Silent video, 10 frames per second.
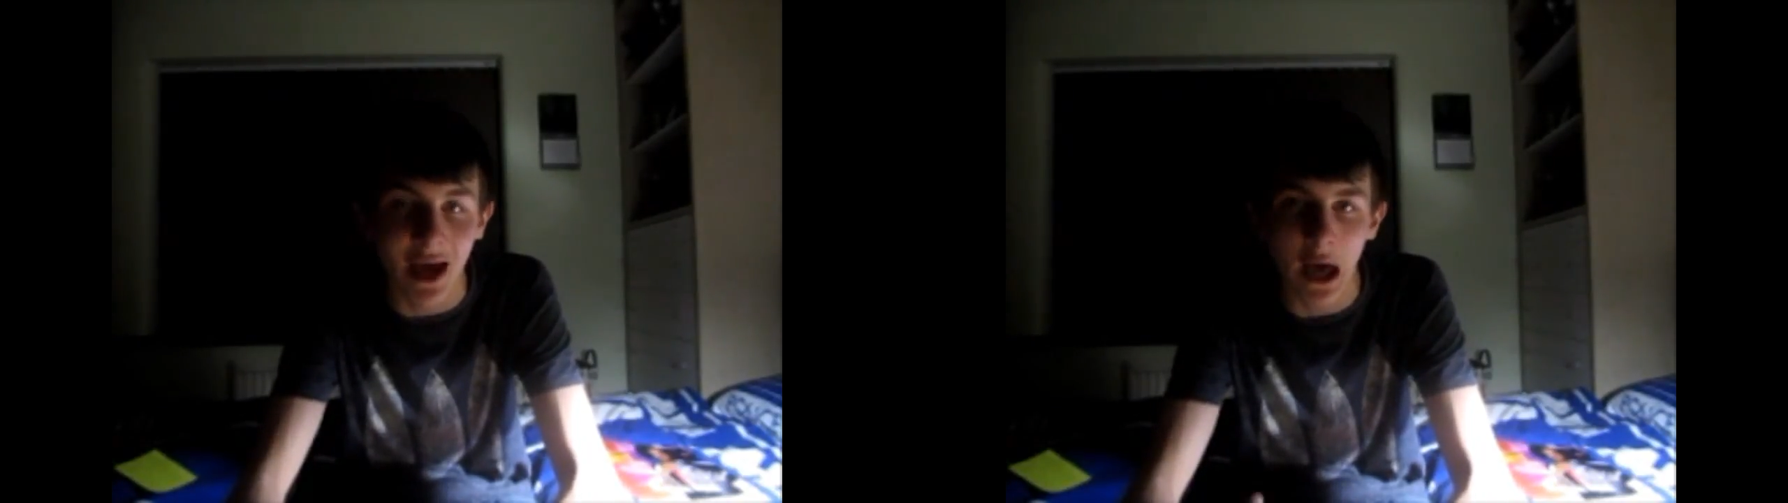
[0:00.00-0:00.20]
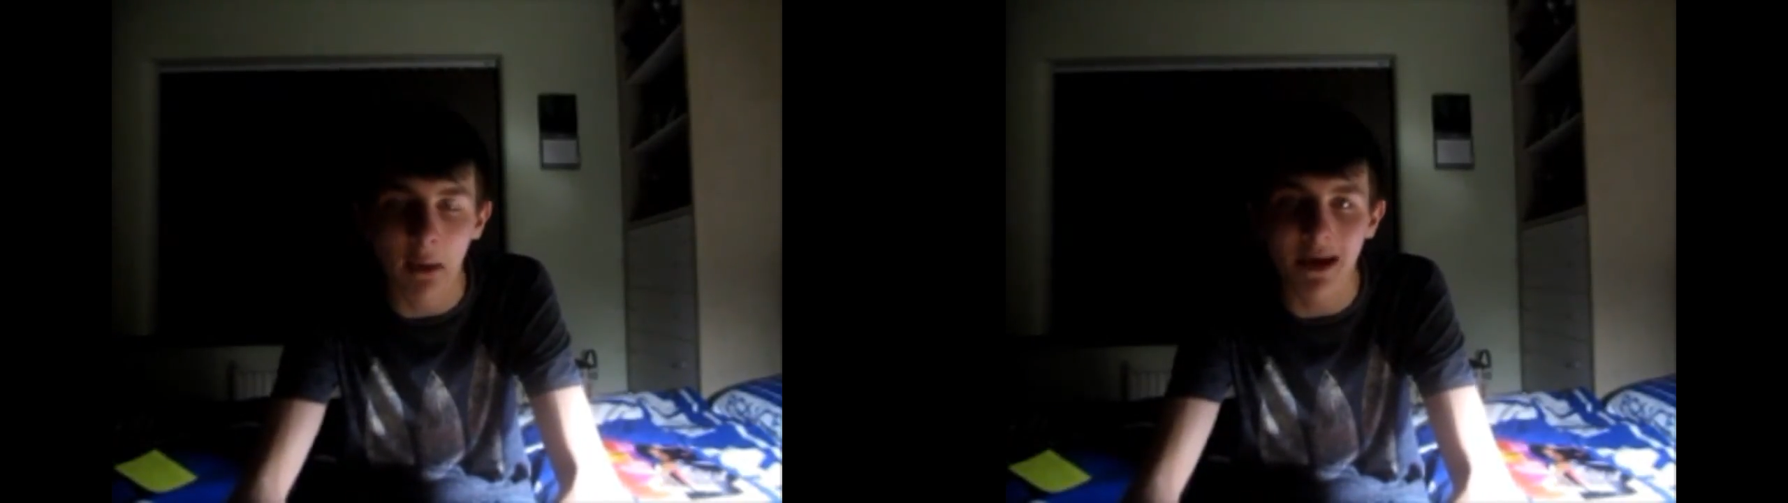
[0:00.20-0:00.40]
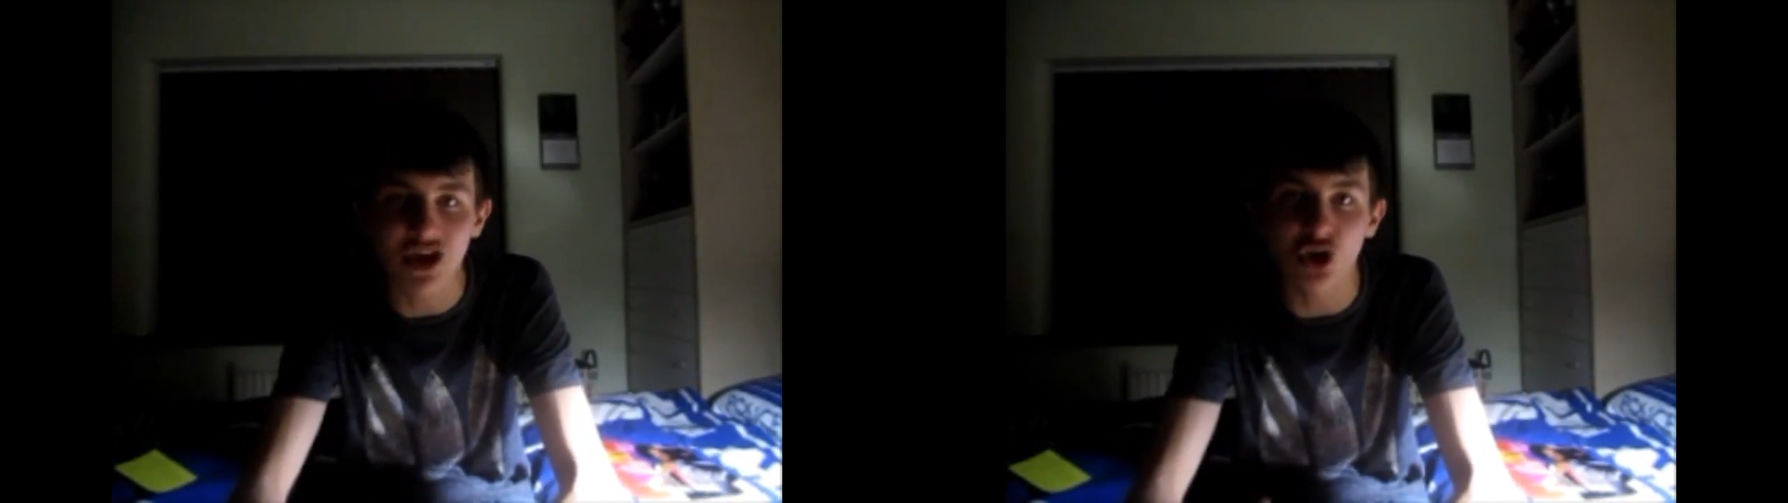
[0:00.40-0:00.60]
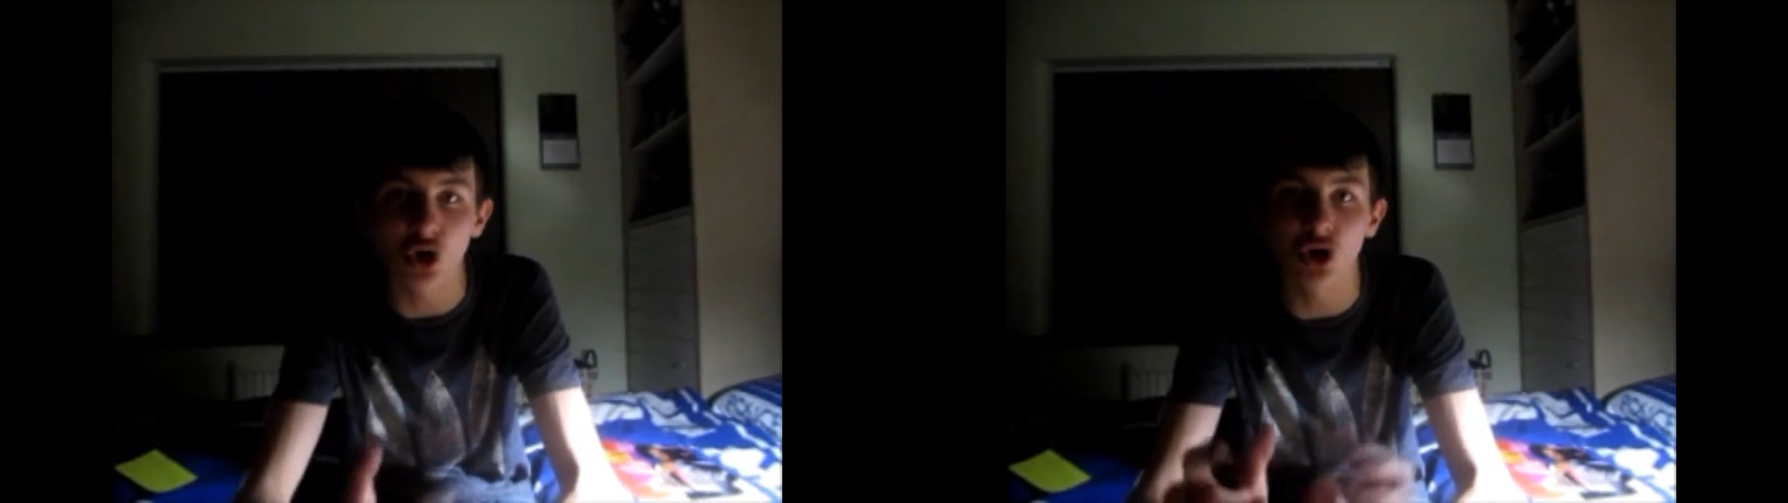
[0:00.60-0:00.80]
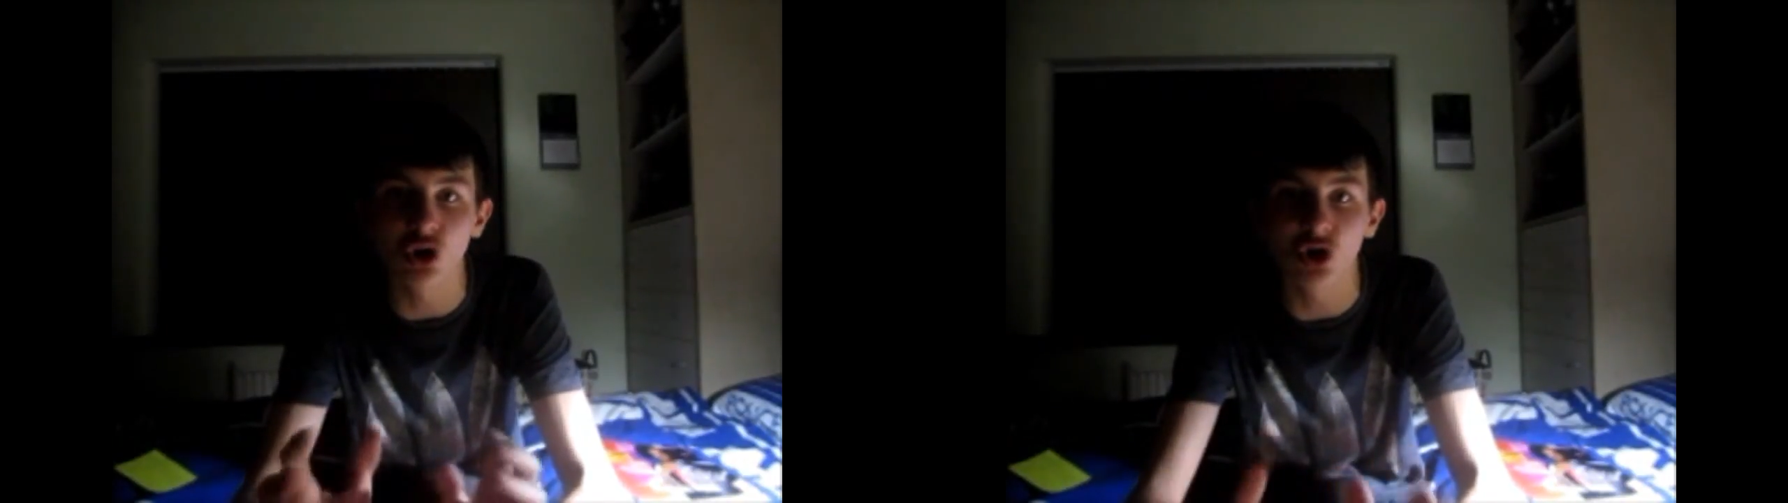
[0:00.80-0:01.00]
And make sure
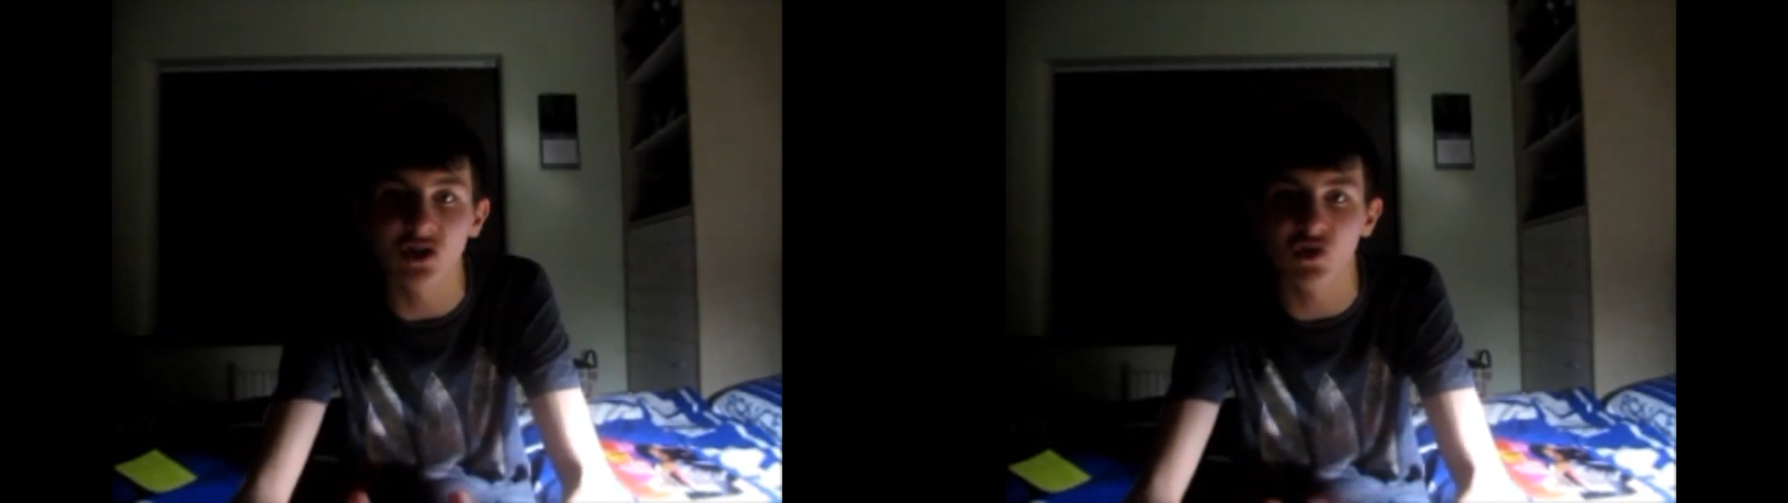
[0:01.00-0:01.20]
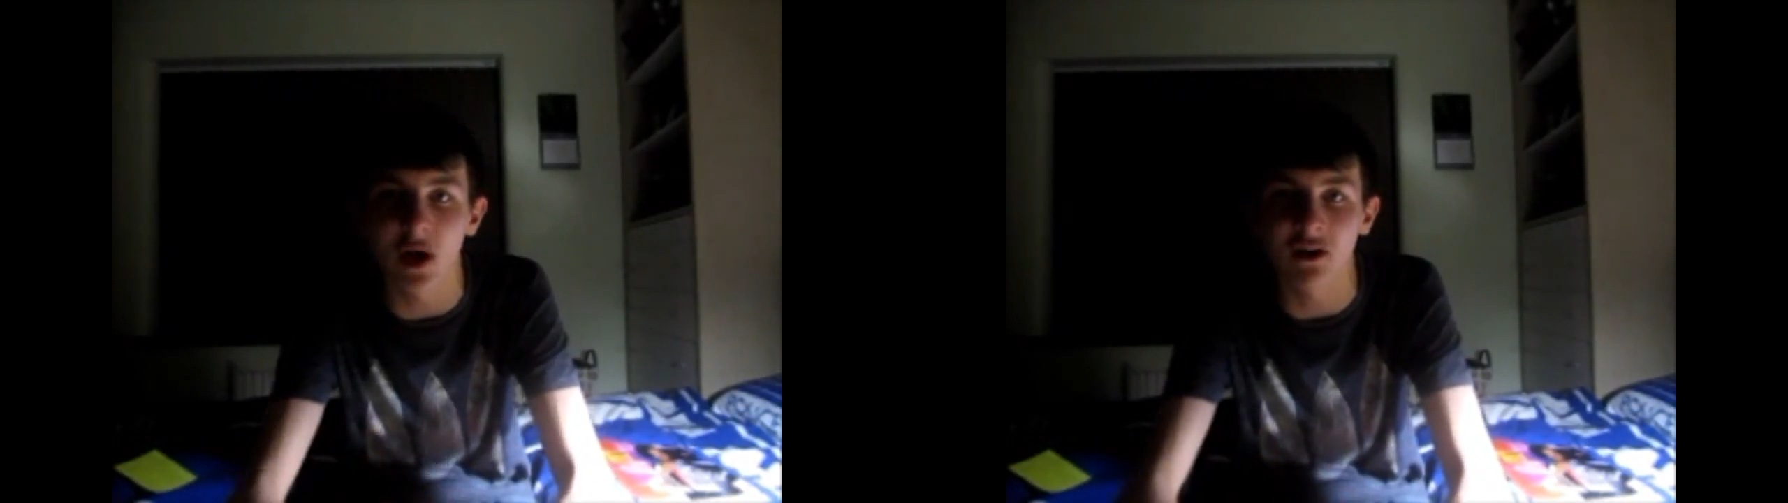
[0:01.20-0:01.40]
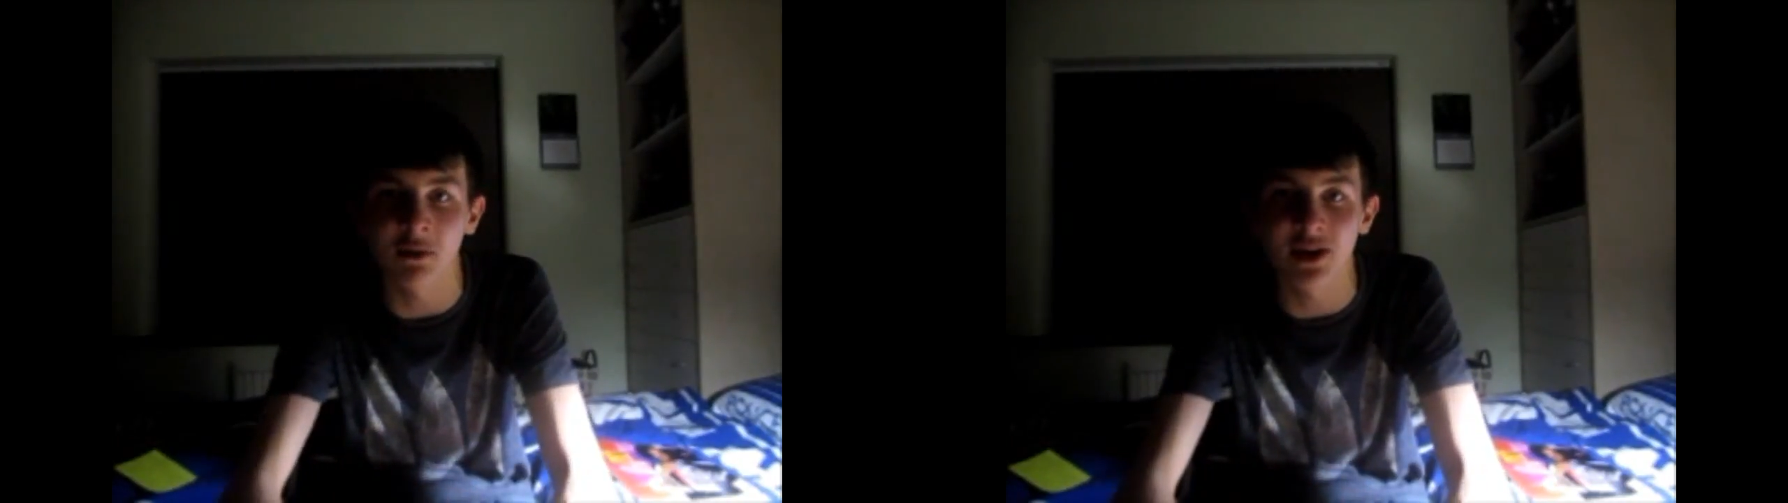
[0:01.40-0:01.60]
you do subscribe to my